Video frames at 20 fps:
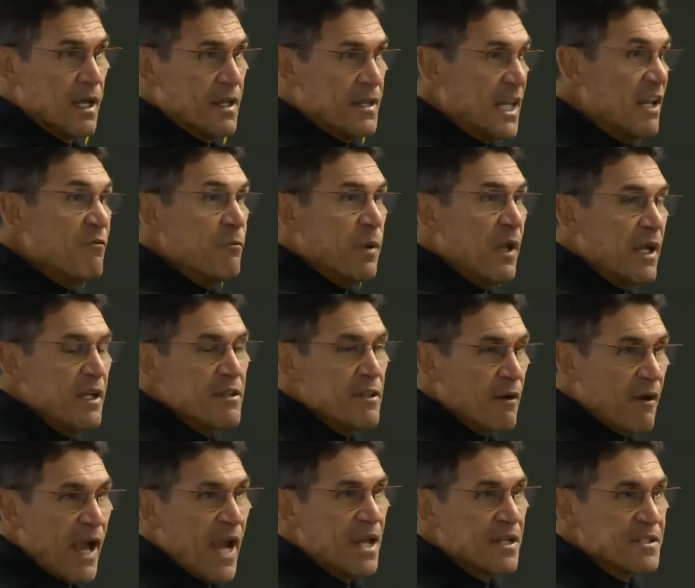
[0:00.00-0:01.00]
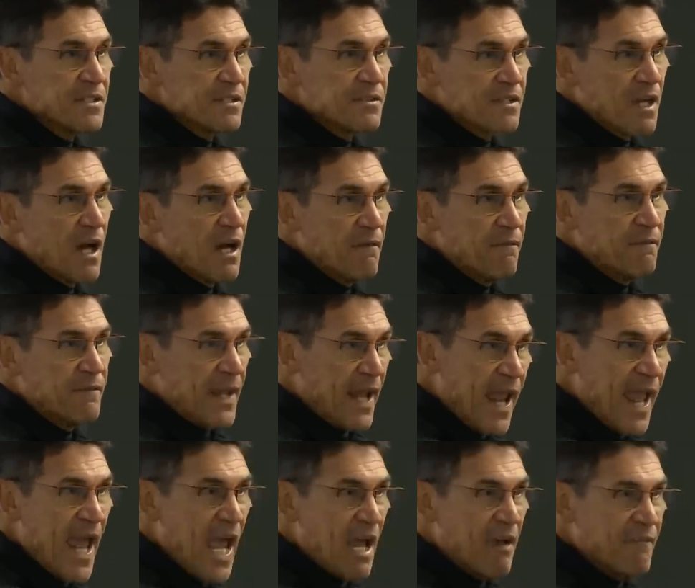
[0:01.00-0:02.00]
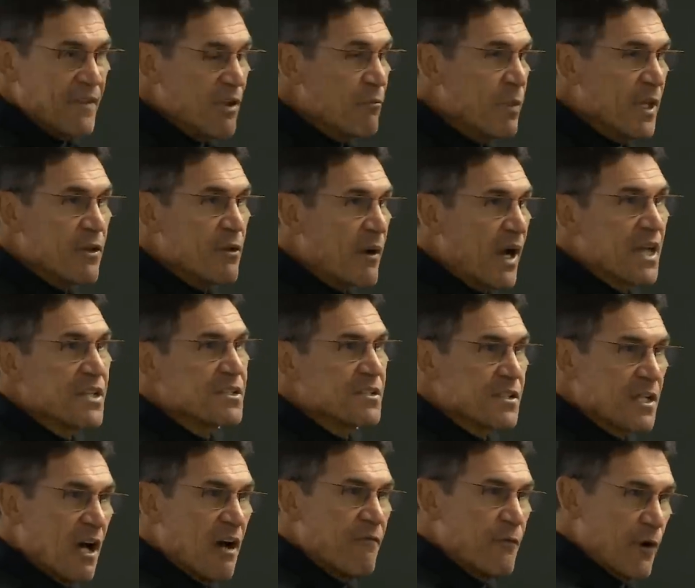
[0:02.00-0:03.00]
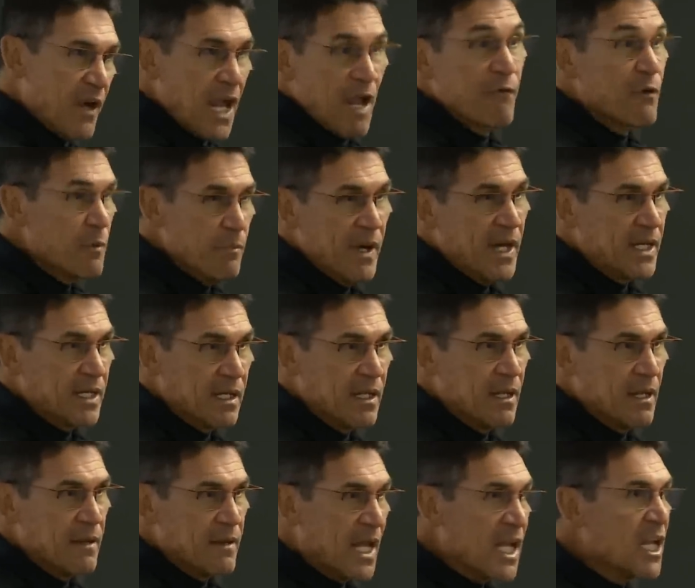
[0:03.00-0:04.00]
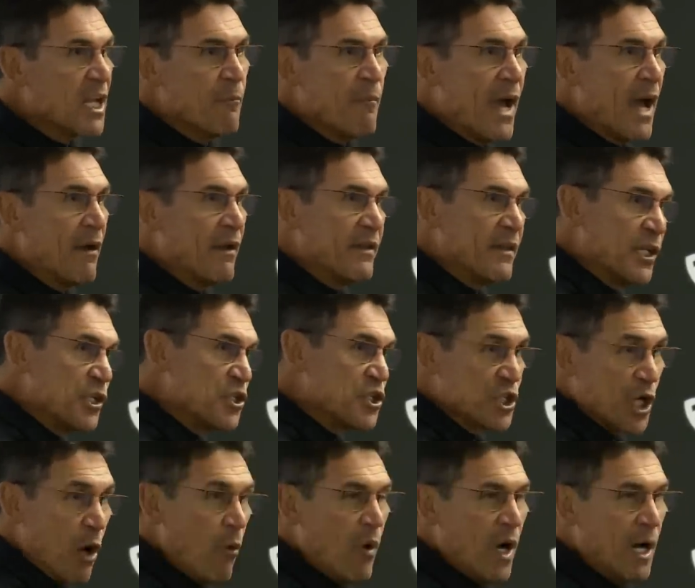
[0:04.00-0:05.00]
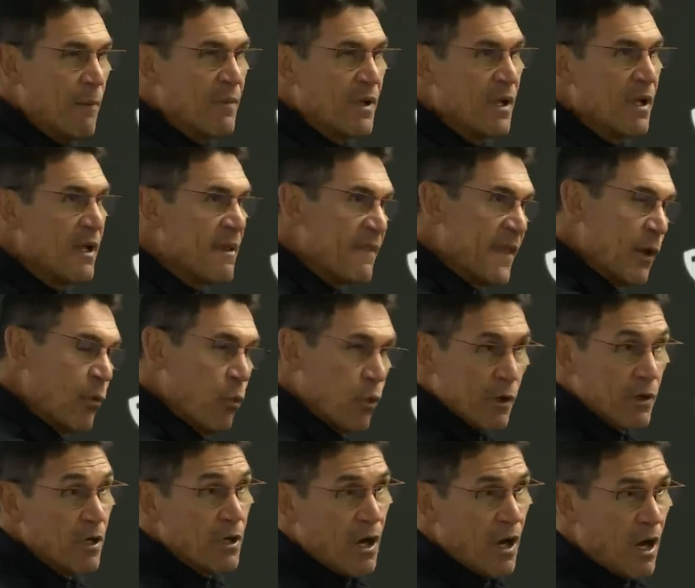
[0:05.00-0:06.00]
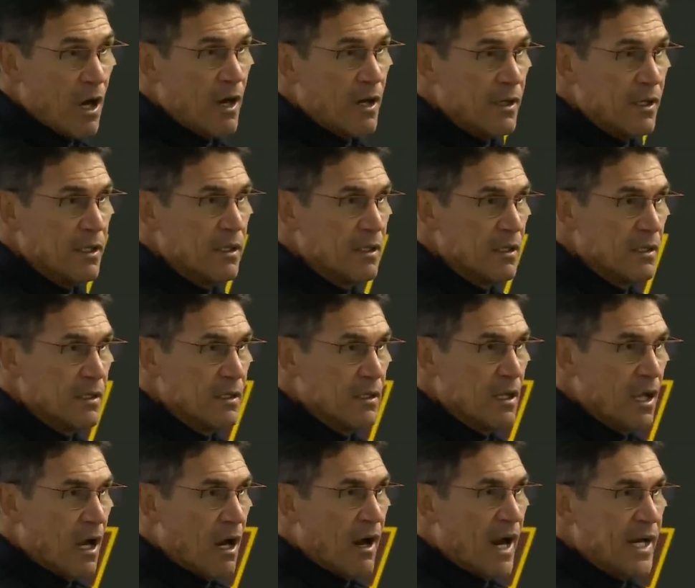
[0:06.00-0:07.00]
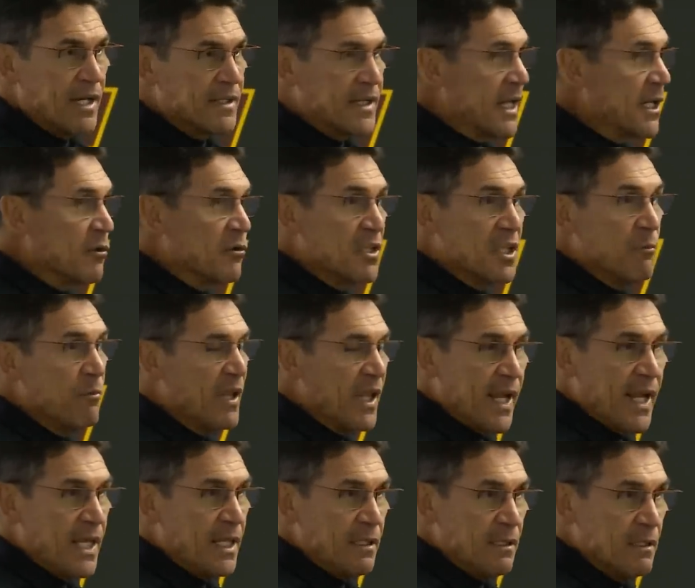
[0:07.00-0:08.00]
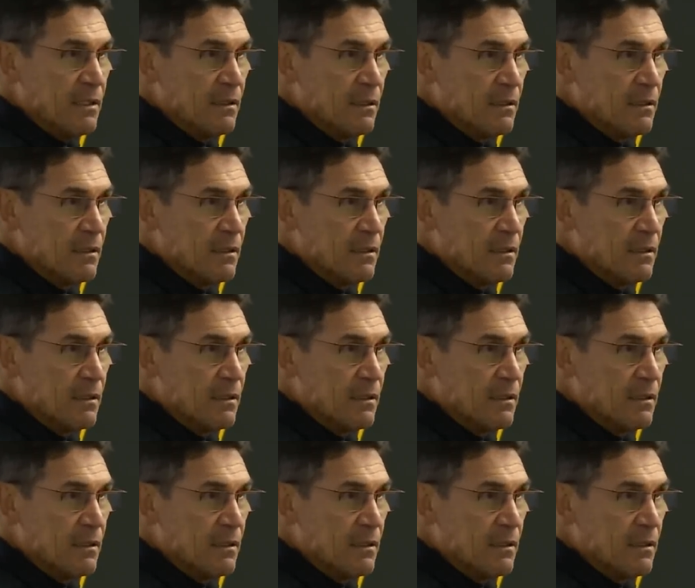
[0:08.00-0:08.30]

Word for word: And they've played their asses off. They have. They played their asses off for everybody. They come out and they show up. They work hard. All right. They don't complain.